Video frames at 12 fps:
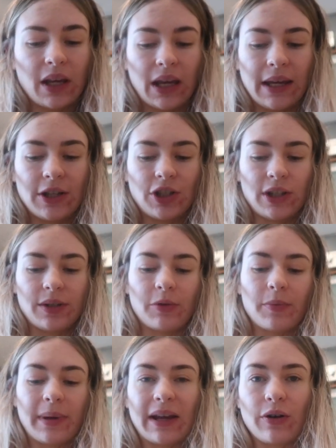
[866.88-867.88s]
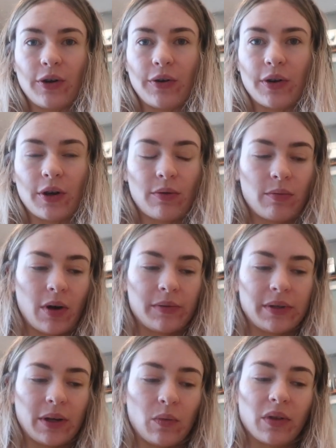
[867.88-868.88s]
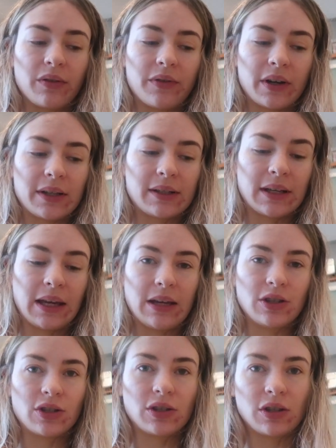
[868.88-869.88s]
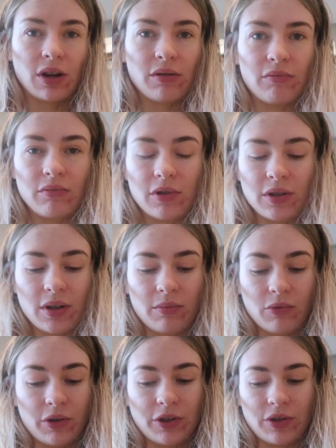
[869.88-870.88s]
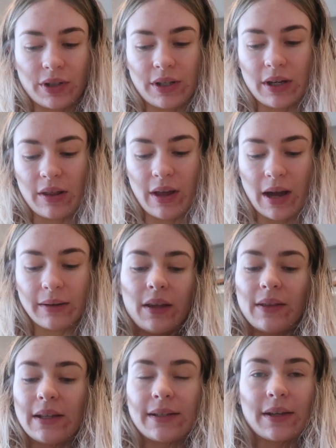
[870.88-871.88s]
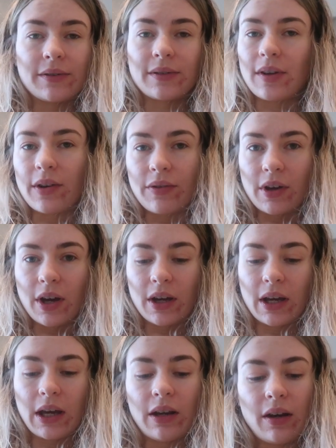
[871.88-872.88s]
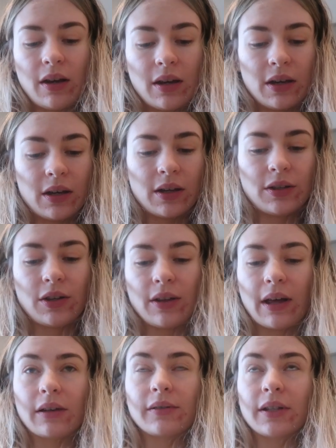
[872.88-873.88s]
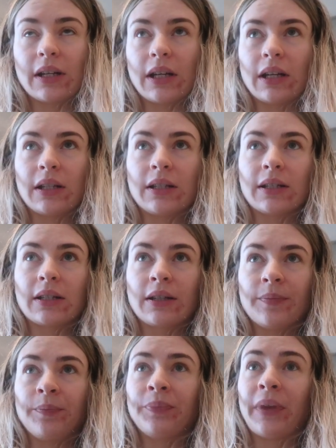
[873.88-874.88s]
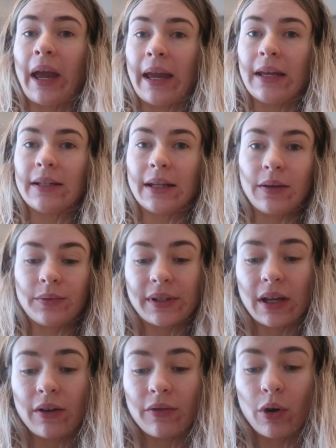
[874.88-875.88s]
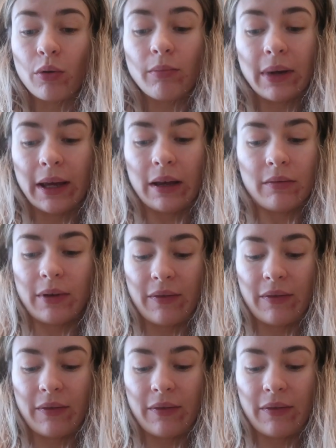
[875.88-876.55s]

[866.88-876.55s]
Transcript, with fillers: Quiches were a big no-no. I was like, what the fuck is a quiche? Don't, don't, I'm not interested in that. This year's the year of the gherkin. two thousand eighteen was the year of the omelette.